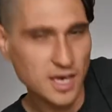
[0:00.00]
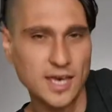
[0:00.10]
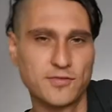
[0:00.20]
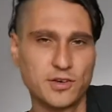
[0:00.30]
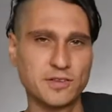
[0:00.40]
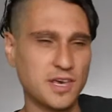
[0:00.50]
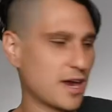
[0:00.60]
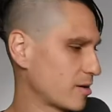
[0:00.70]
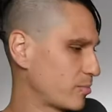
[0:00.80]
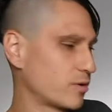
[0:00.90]
if you're in the
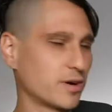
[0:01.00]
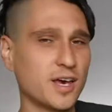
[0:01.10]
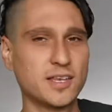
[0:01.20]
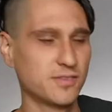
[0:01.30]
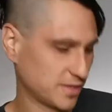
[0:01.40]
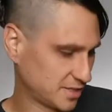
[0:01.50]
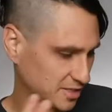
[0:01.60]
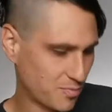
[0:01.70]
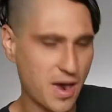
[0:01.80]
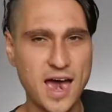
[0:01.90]
airport and this
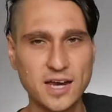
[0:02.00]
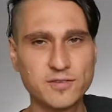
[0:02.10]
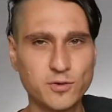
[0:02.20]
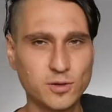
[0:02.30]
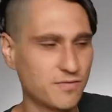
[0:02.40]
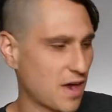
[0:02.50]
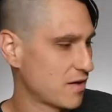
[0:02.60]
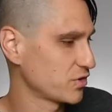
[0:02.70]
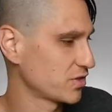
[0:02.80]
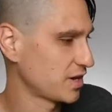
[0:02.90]
is packed full of
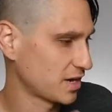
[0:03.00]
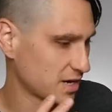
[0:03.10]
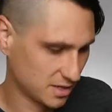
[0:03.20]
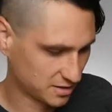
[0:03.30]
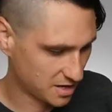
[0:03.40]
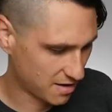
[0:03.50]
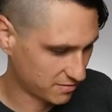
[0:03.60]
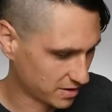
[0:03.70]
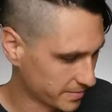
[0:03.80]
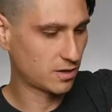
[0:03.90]
everything and it's
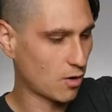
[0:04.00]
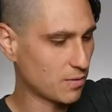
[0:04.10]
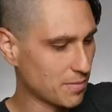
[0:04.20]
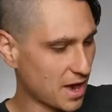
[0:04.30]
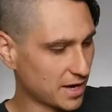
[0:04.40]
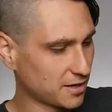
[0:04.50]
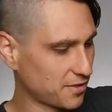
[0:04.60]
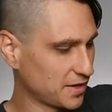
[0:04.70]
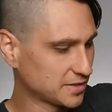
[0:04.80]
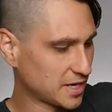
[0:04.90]
heavy. Going back into
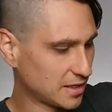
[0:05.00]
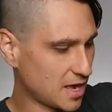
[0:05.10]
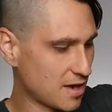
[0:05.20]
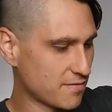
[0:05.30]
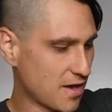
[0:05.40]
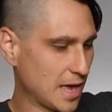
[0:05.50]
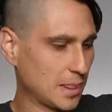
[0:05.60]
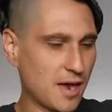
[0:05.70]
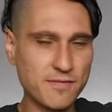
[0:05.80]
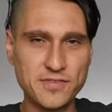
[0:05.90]
things I
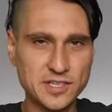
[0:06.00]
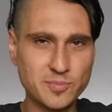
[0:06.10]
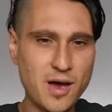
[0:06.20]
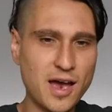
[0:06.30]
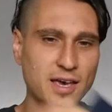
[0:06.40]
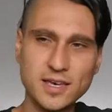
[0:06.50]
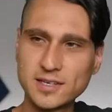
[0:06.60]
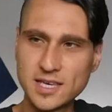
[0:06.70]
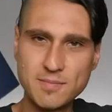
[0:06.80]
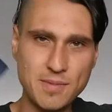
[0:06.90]
love this
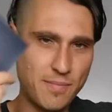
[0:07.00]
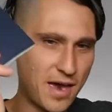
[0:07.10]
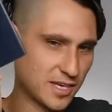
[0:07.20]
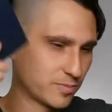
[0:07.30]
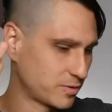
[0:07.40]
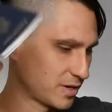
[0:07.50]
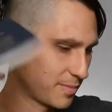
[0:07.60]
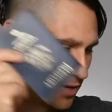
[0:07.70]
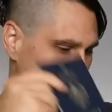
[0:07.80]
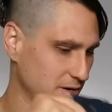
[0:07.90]
pocket. Keep my passport
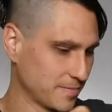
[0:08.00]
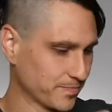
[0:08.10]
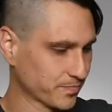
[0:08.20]
up here,